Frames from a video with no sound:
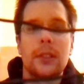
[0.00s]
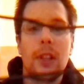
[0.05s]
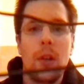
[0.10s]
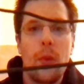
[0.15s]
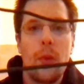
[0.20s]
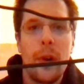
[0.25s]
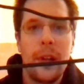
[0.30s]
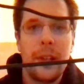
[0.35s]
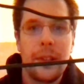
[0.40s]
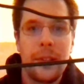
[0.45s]

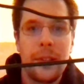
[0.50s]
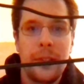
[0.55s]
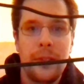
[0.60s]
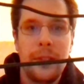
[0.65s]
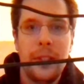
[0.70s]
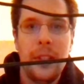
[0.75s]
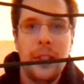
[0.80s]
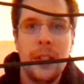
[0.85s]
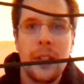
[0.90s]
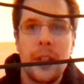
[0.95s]
whereas
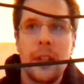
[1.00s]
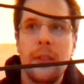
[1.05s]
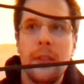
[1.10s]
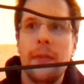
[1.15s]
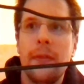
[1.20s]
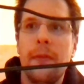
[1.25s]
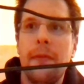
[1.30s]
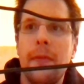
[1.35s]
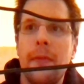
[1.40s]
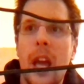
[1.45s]
the
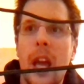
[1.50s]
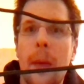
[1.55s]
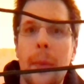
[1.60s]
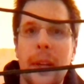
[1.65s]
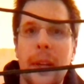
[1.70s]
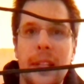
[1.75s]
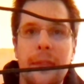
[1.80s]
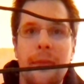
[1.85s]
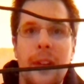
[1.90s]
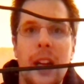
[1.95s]

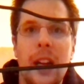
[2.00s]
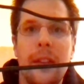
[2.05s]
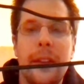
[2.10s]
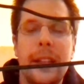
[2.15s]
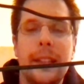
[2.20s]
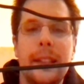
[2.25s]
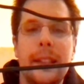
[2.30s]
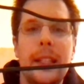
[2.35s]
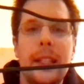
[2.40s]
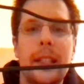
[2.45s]

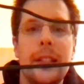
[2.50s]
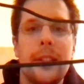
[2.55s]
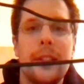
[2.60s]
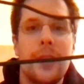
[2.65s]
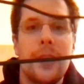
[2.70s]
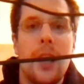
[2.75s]
MX518's